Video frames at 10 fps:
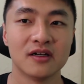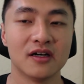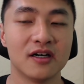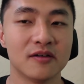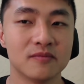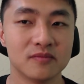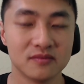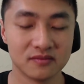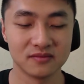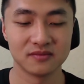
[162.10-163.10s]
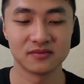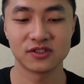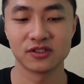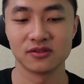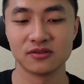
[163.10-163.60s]
Uh,
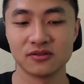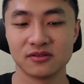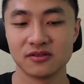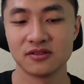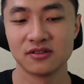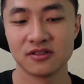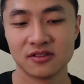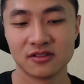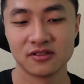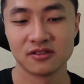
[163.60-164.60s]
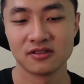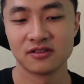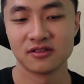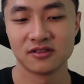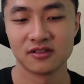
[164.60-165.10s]
so,
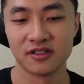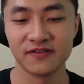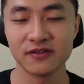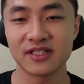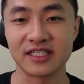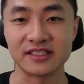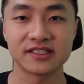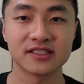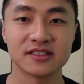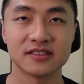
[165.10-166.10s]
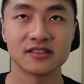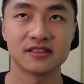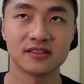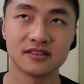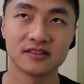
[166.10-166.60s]
a few things.
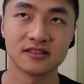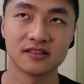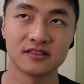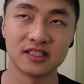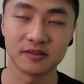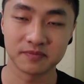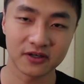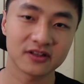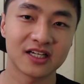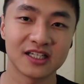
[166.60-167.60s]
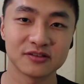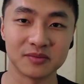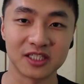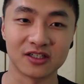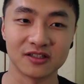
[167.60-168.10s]
The podcast will
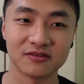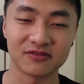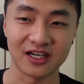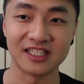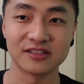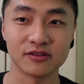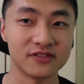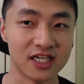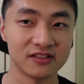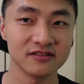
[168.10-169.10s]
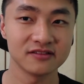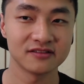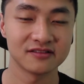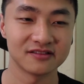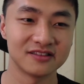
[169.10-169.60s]
be called Fridays with Zell.
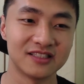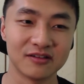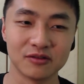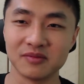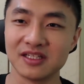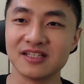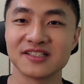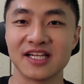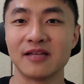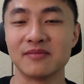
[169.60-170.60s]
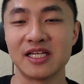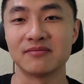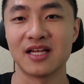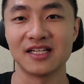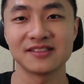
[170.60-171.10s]
That will be the same
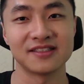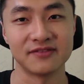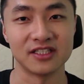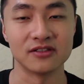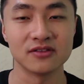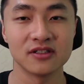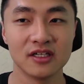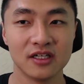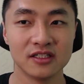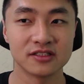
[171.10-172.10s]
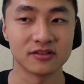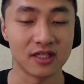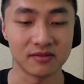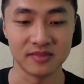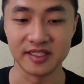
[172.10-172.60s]
name as the video. So
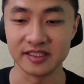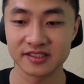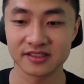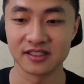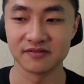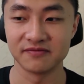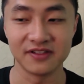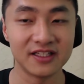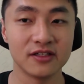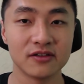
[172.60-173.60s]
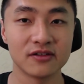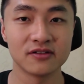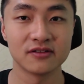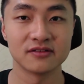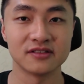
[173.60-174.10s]
that means the
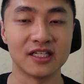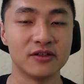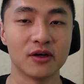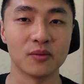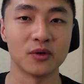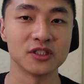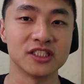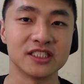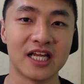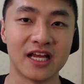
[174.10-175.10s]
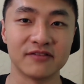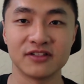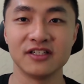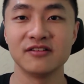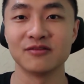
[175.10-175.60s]
video that you're watching
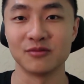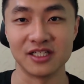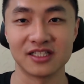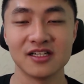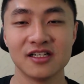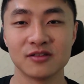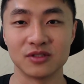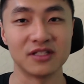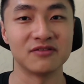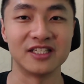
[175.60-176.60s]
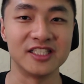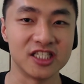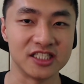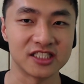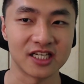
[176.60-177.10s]
every week wouldn't really
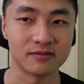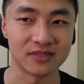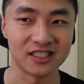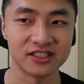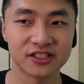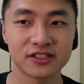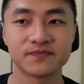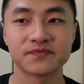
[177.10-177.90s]
change that much.